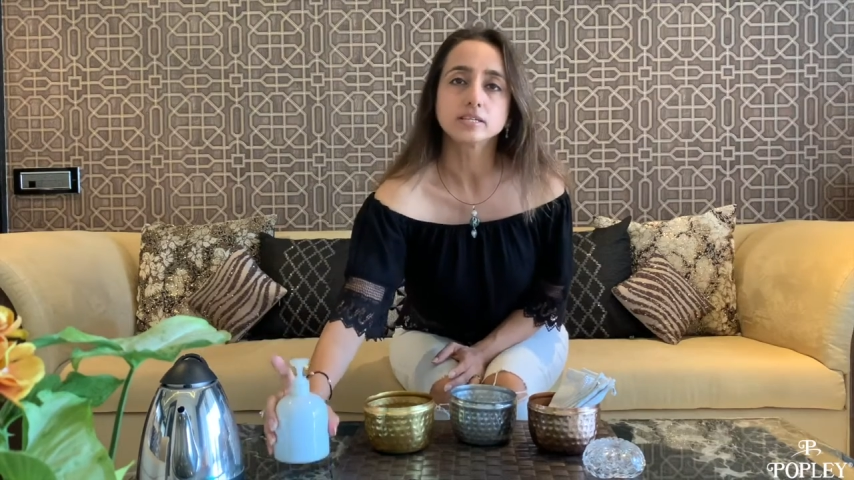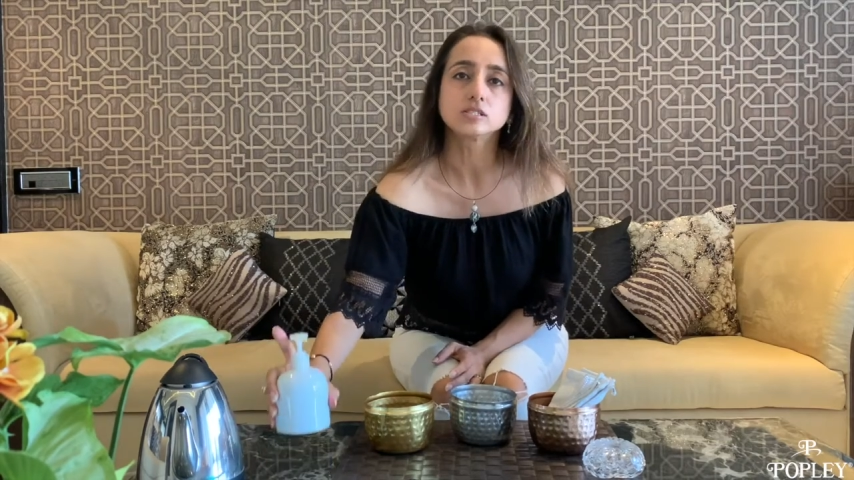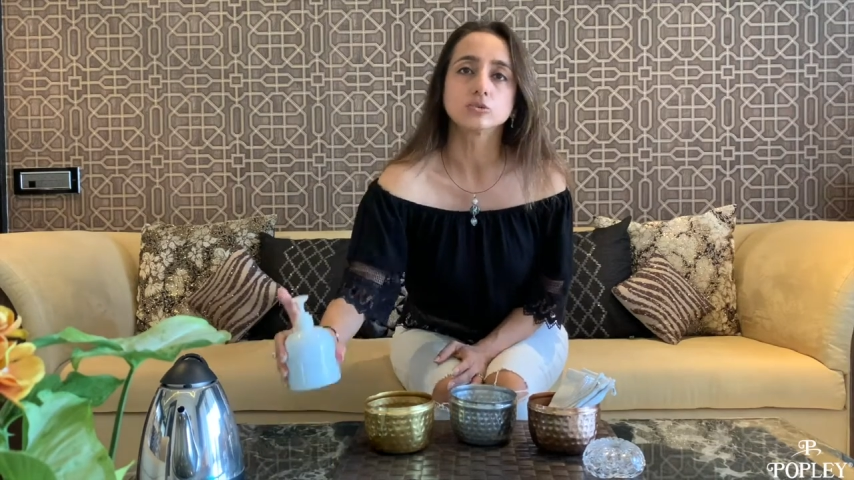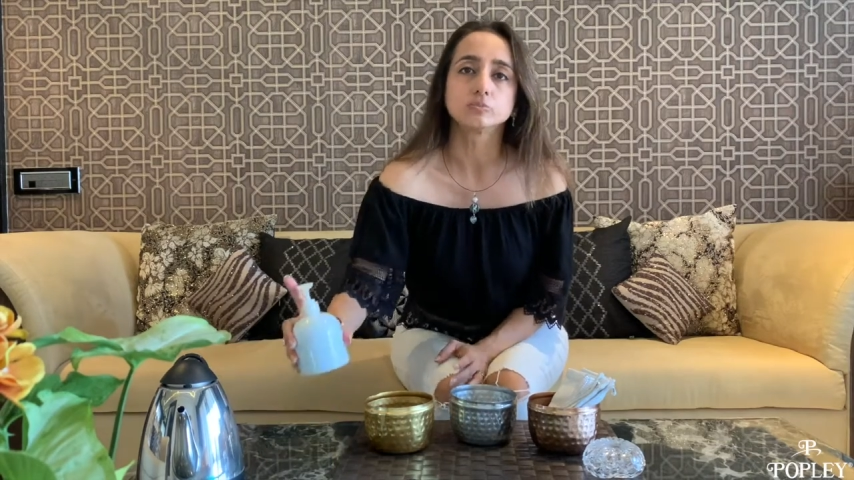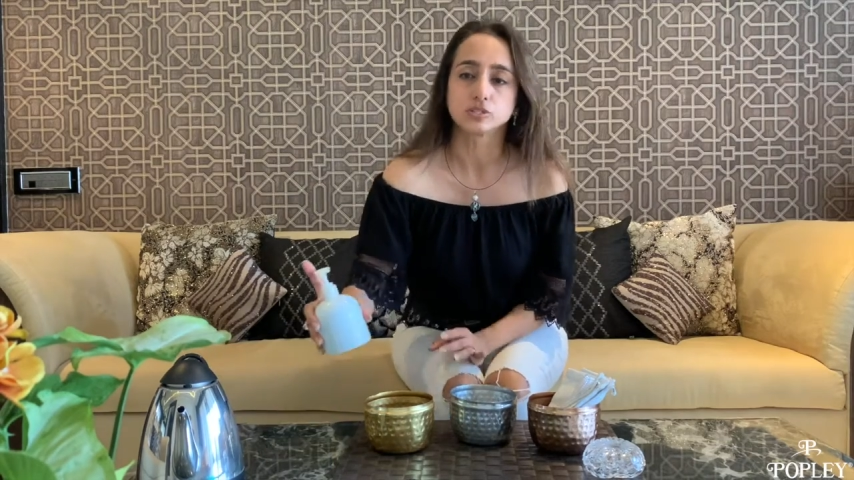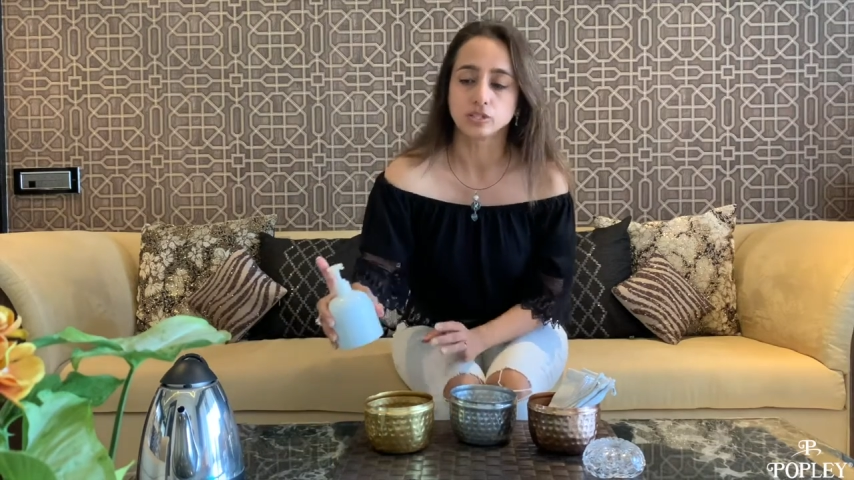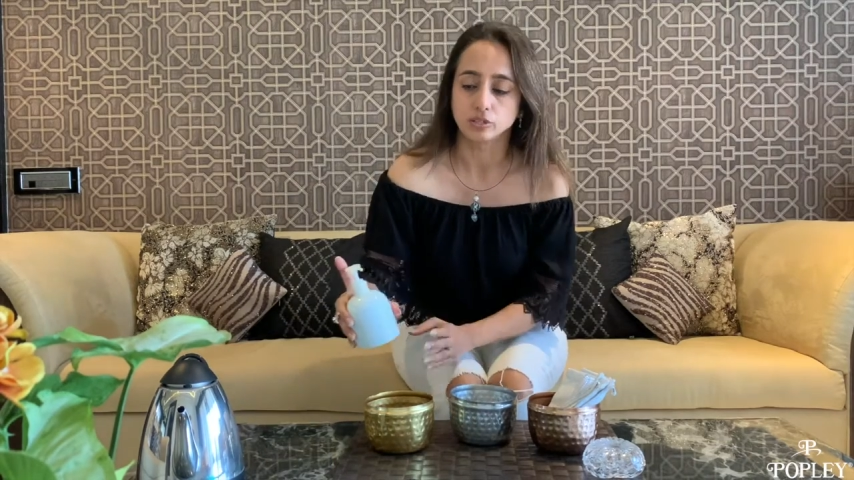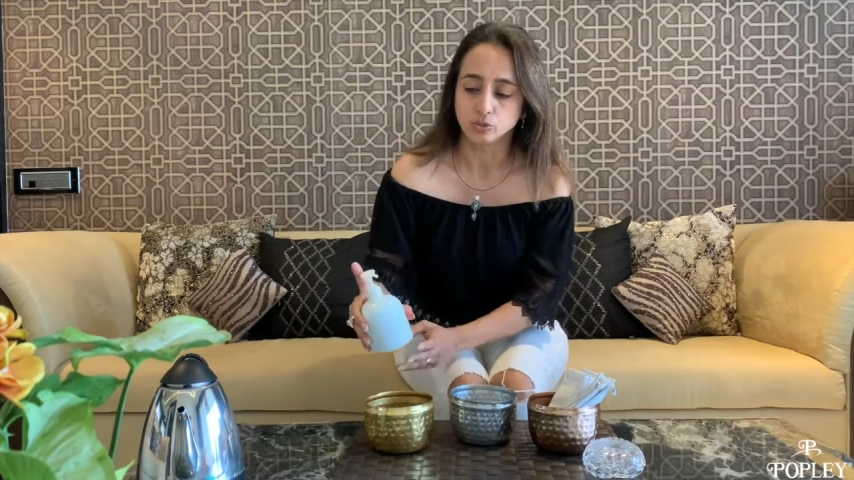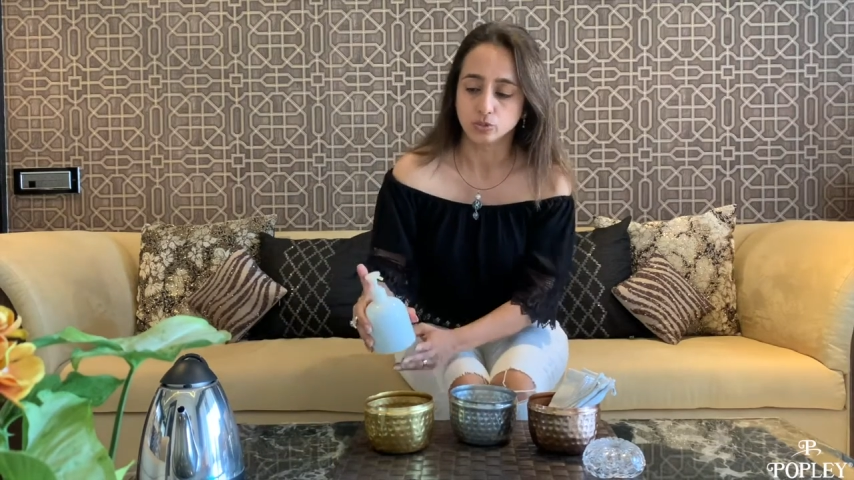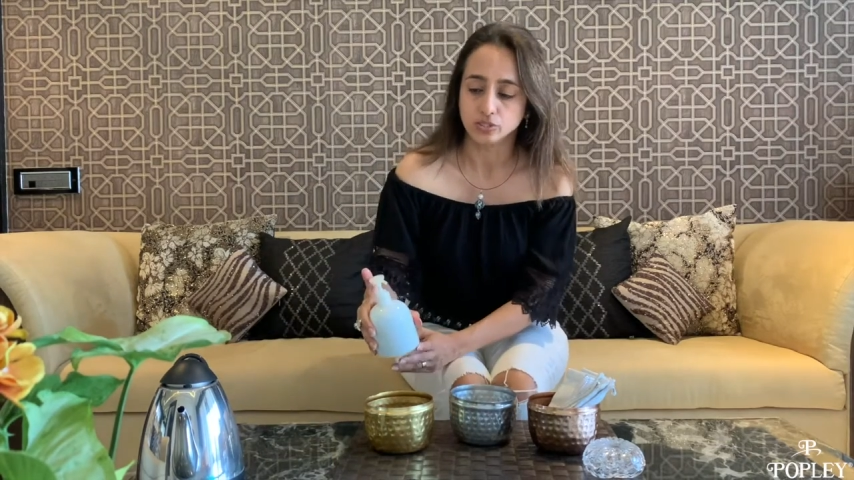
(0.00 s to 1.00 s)
soap
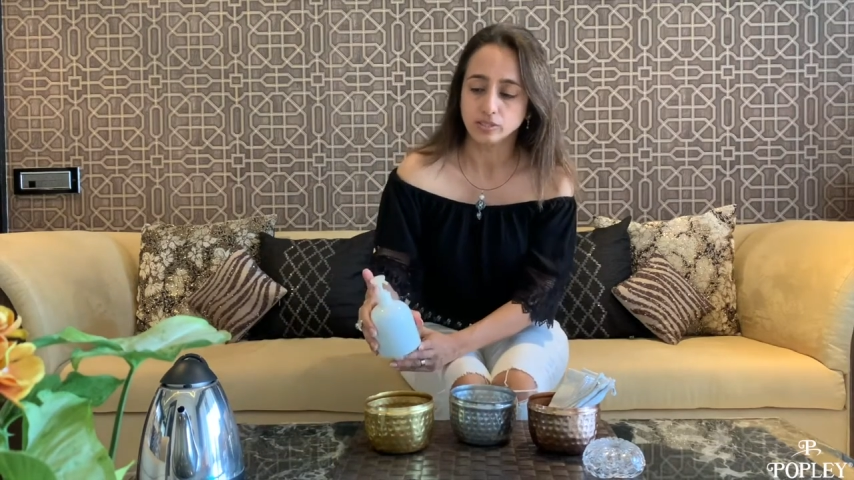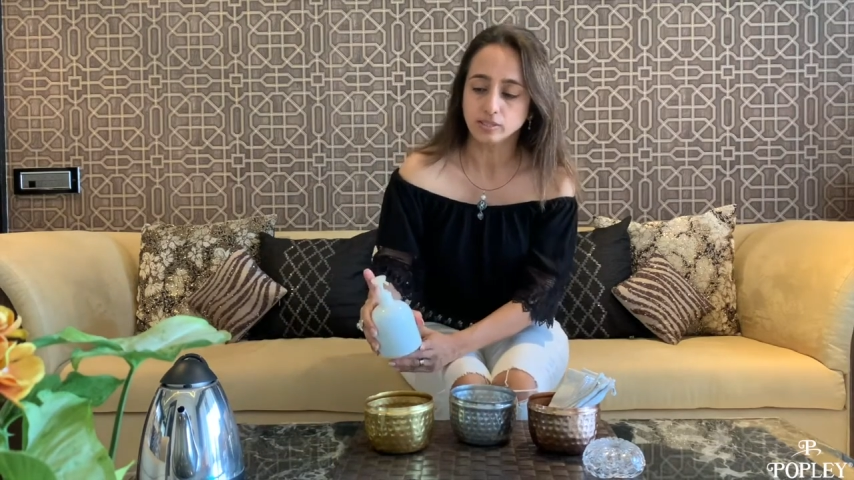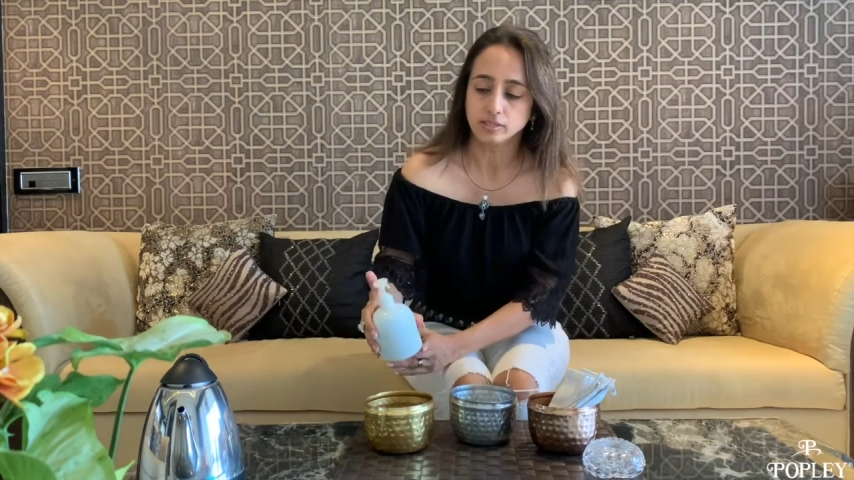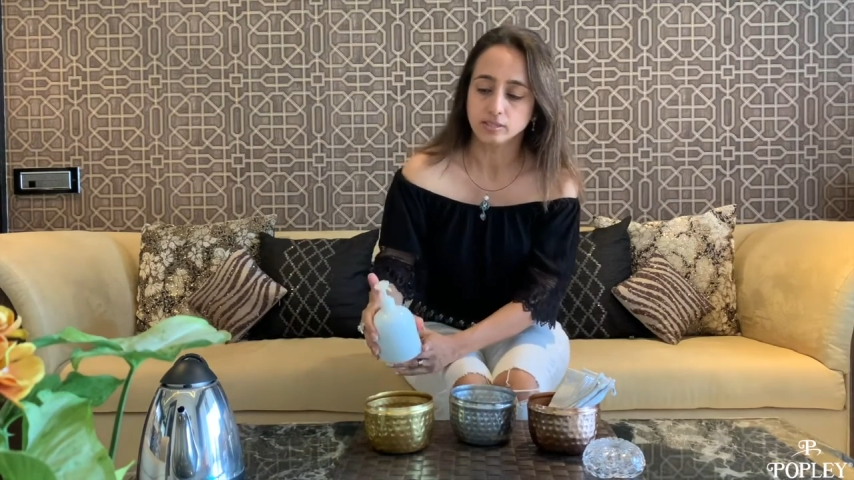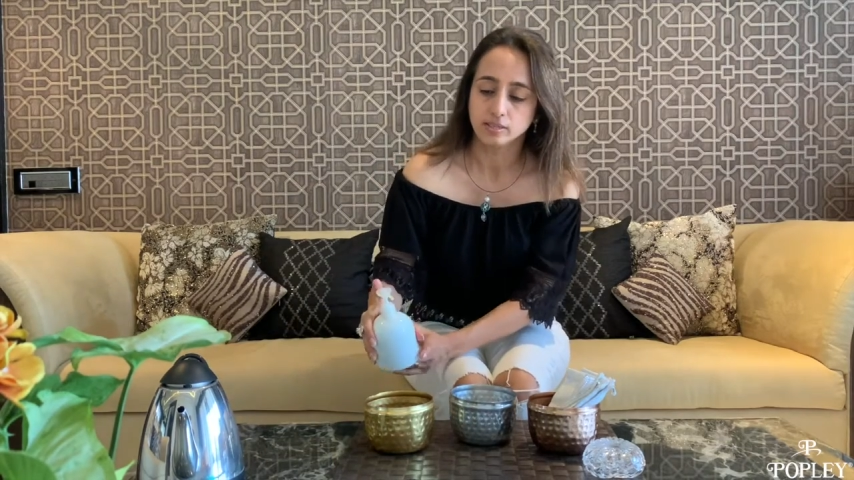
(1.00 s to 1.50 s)
solution.